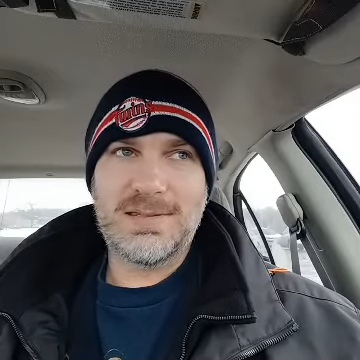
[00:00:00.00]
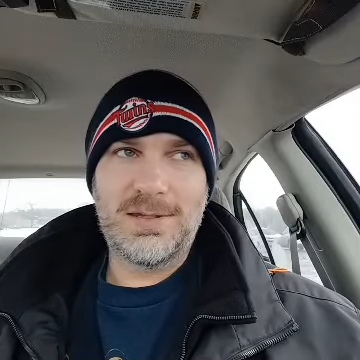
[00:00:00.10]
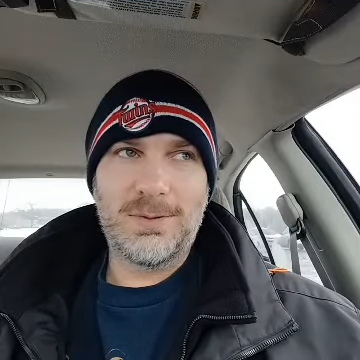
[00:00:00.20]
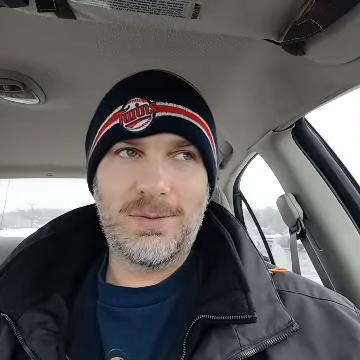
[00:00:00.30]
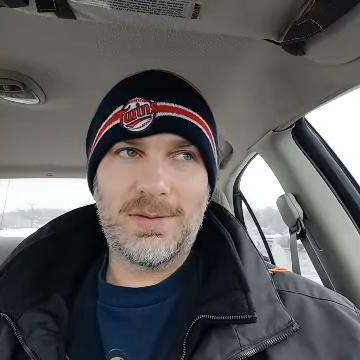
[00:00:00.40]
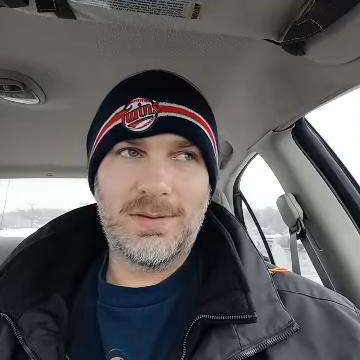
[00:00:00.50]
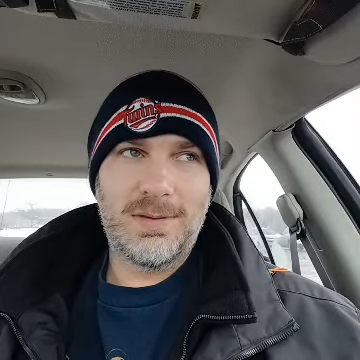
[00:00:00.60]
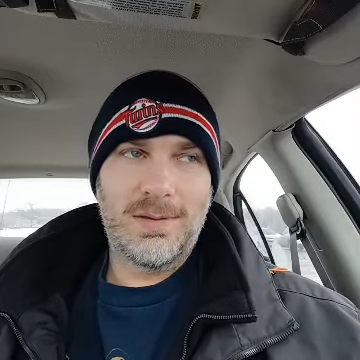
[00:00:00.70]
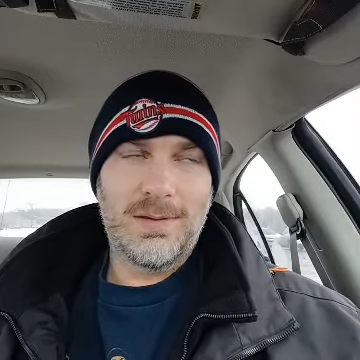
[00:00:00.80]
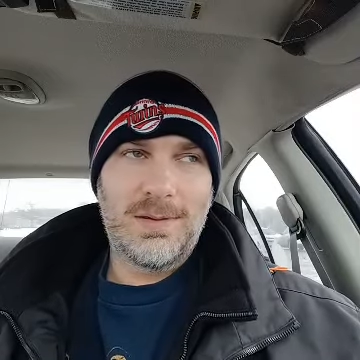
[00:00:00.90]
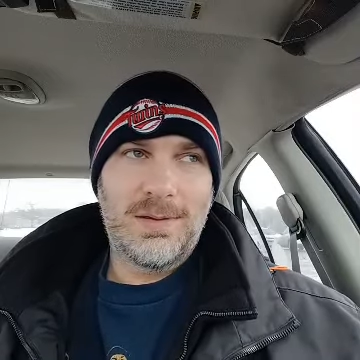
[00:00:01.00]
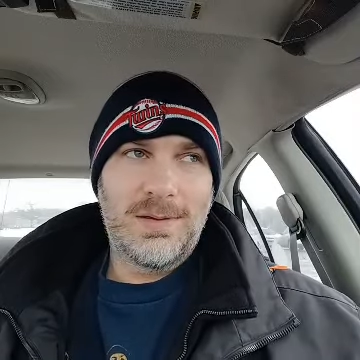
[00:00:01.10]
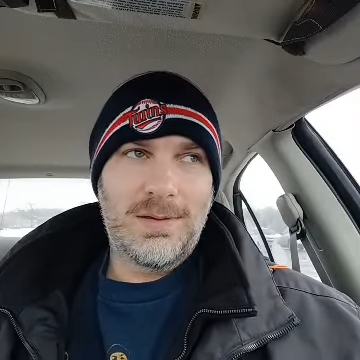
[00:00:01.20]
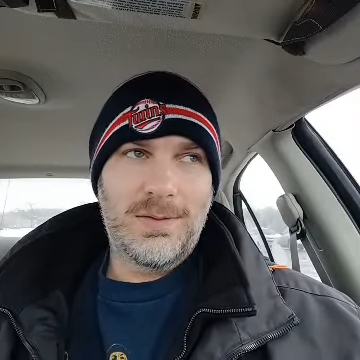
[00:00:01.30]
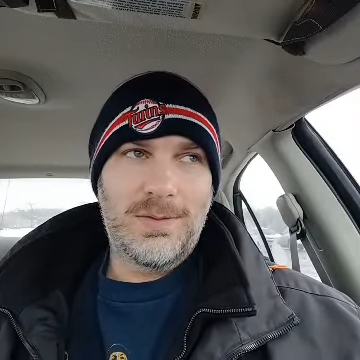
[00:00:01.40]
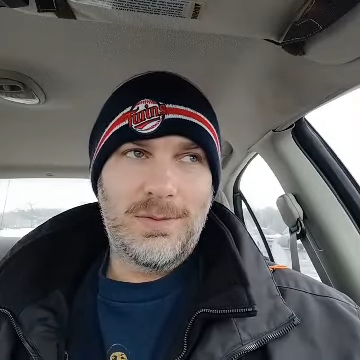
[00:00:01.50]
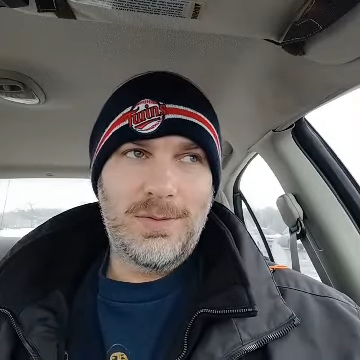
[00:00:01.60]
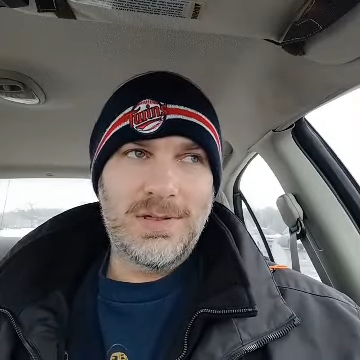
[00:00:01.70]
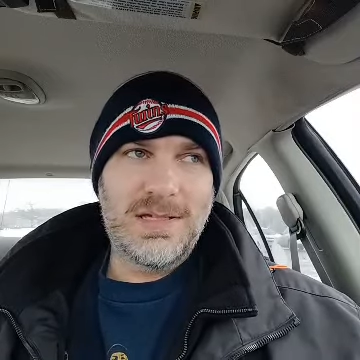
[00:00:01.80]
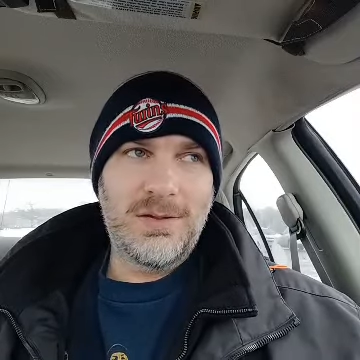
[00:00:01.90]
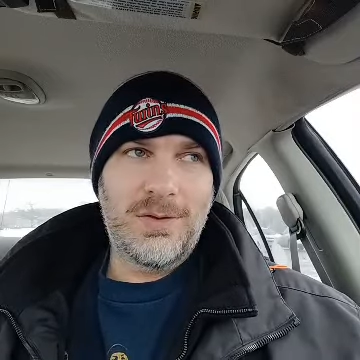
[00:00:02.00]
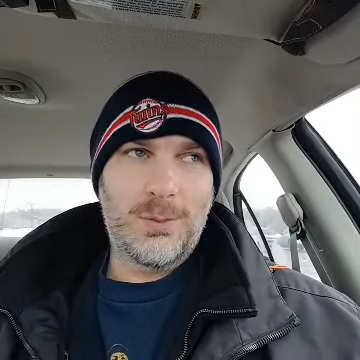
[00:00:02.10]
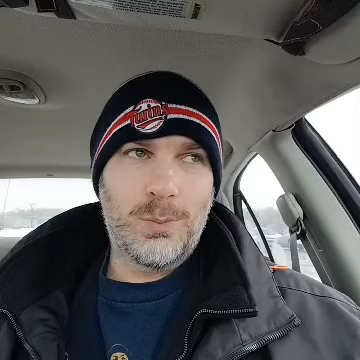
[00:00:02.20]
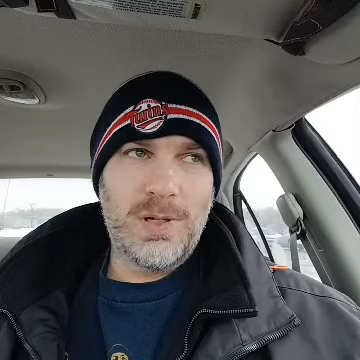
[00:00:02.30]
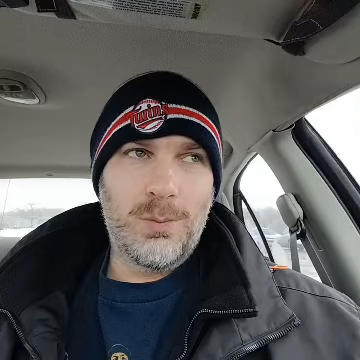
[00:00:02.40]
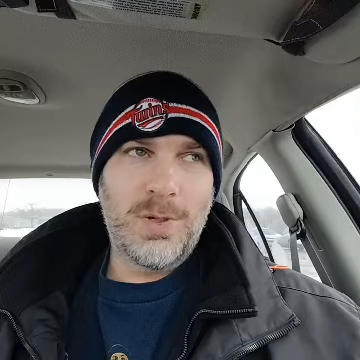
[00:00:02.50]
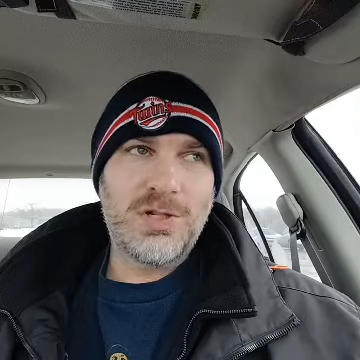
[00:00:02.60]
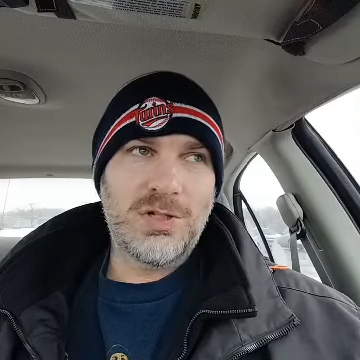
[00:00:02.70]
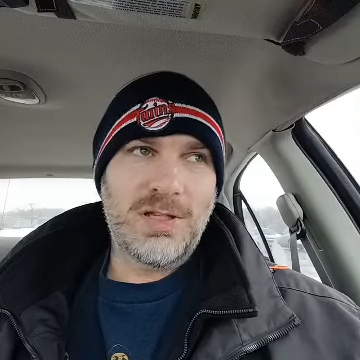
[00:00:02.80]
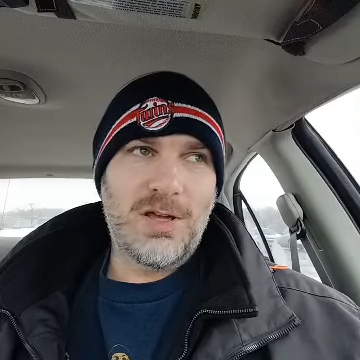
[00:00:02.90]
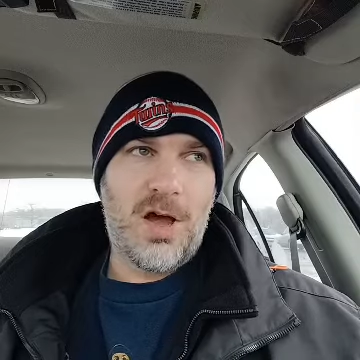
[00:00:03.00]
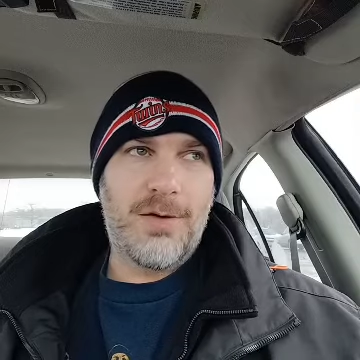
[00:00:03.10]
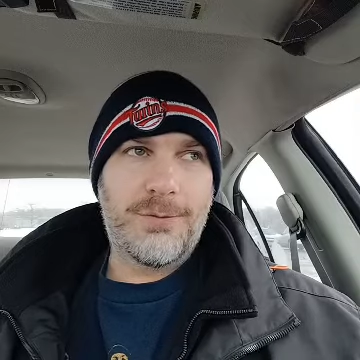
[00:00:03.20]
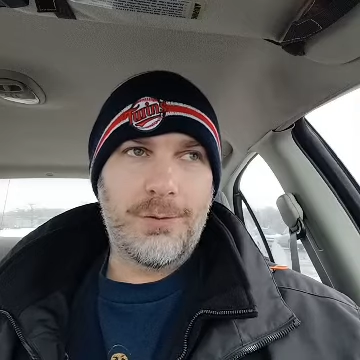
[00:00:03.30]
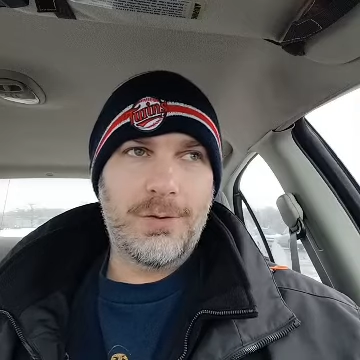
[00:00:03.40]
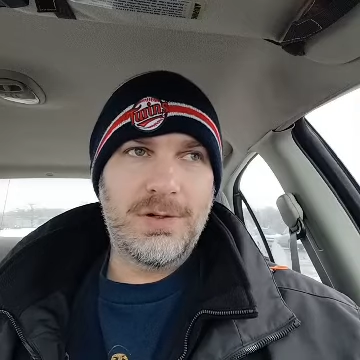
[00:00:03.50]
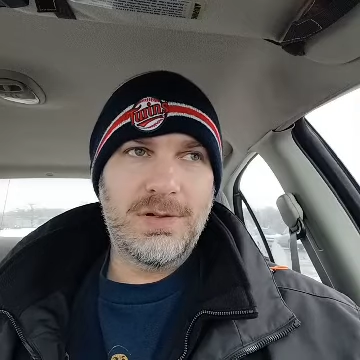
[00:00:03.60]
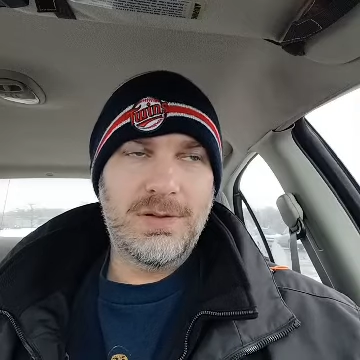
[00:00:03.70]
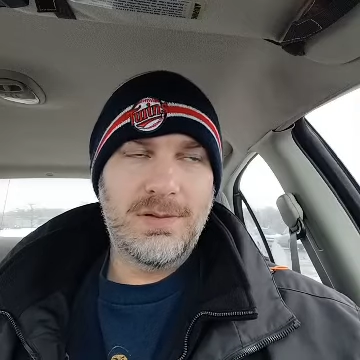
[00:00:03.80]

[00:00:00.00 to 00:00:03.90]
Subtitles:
you know, the deal that we originally offered,